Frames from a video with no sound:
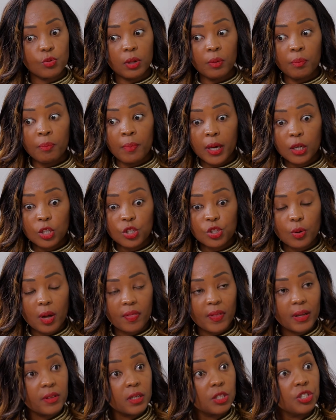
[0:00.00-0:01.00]
will make sure
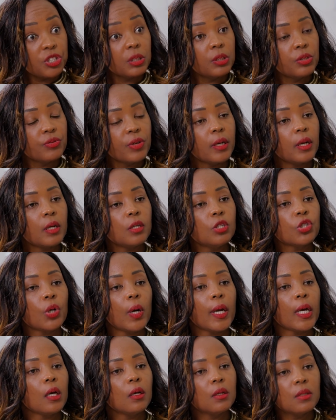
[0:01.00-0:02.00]
that the children
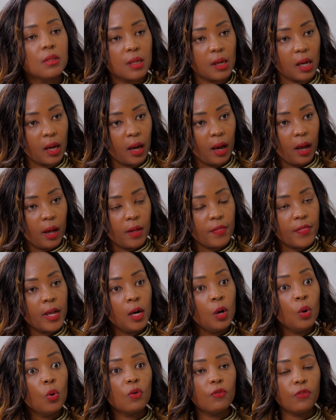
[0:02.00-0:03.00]
enjoy eating. They
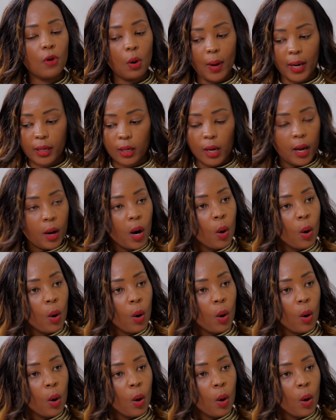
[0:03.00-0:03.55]
look forward.